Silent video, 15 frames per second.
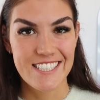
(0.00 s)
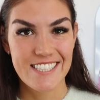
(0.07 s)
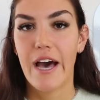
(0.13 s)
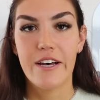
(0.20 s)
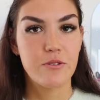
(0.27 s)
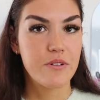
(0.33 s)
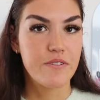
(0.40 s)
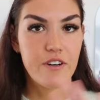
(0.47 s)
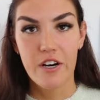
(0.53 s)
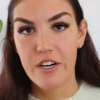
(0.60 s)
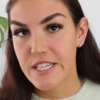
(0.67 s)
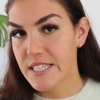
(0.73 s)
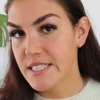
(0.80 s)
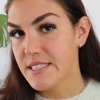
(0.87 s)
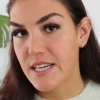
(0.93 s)
As we've
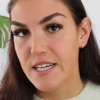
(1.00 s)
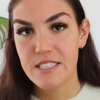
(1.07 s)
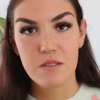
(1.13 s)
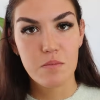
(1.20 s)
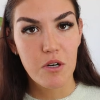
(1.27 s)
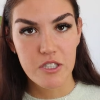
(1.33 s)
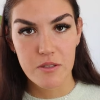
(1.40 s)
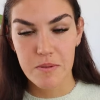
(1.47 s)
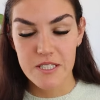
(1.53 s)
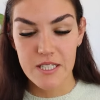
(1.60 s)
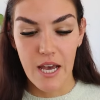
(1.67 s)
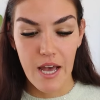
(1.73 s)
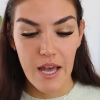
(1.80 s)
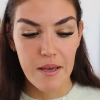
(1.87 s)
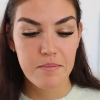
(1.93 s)
already discussed multiple
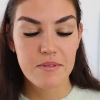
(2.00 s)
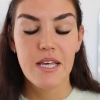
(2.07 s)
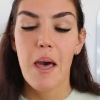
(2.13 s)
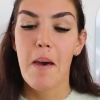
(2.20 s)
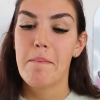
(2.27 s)
times,